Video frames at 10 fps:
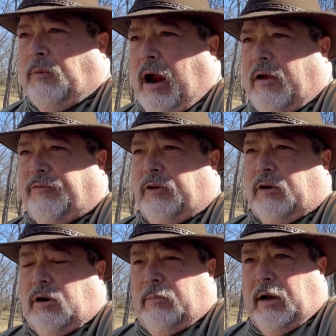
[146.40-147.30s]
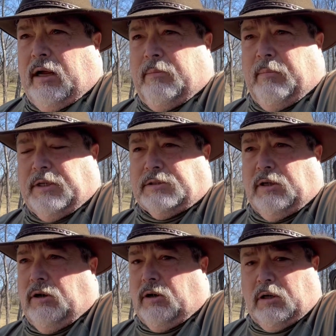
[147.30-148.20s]
rifle or my muzzle
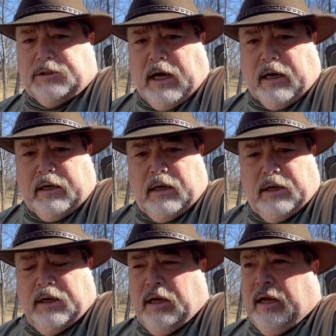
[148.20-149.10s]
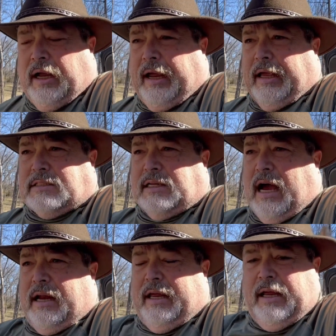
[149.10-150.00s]
loader or shotgun, it's
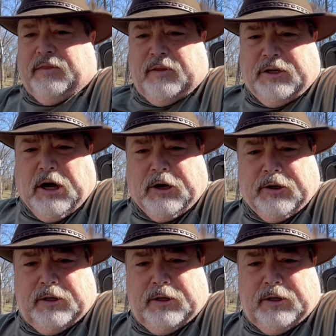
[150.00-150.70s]
not in the dirt.